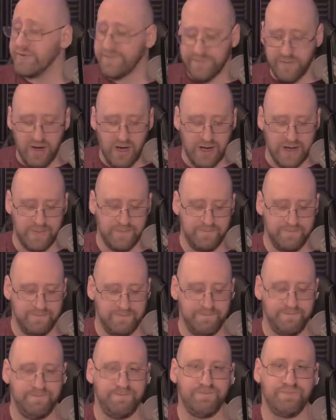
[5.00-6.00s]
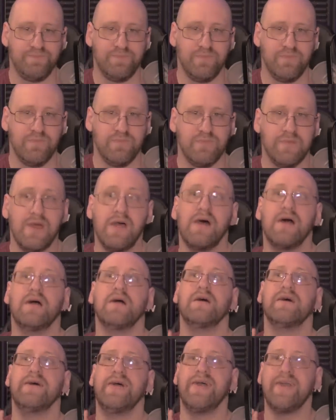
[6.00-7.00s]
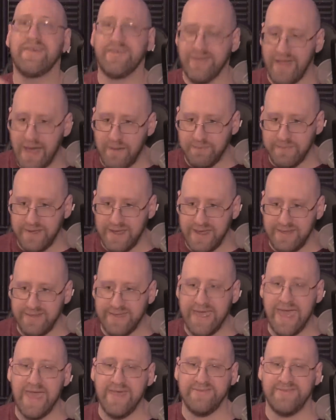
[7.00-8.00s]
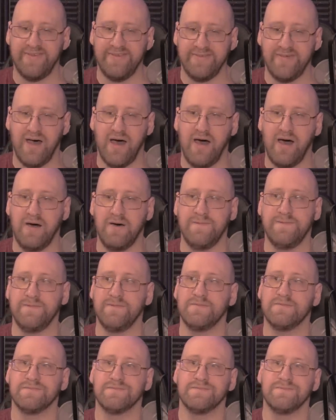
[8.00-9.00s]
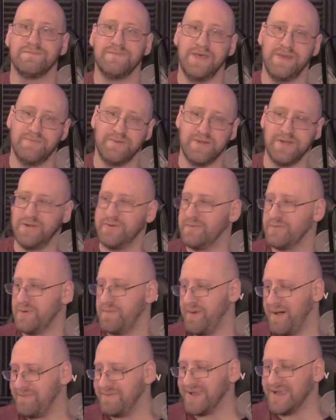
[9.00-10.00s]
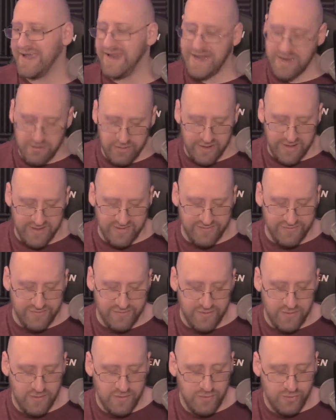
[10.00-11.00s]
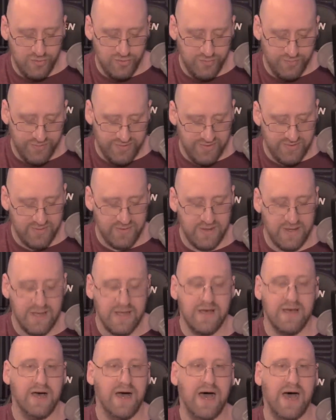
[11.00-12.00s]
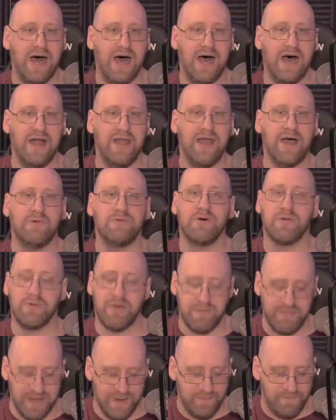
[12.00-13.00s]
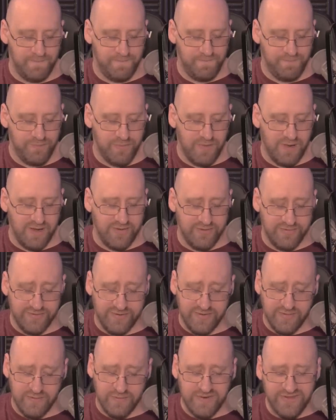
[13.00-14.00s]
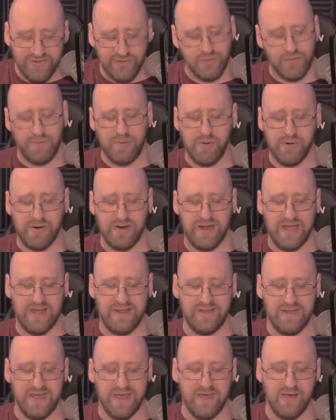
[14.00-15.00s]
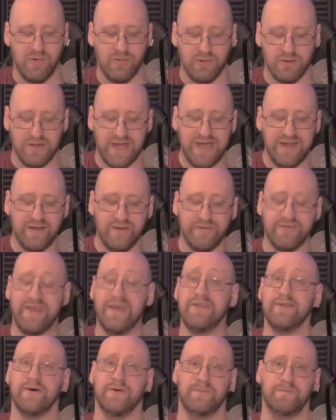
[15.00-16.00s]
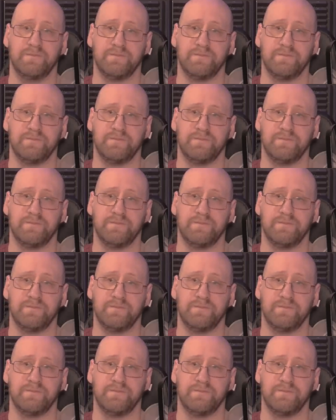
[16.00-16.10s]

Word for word: fraud, except in the cases of people in Republican areas. Oops. Uh, now, what do I mean? Well, there's a recent report in the Orlando Sentinel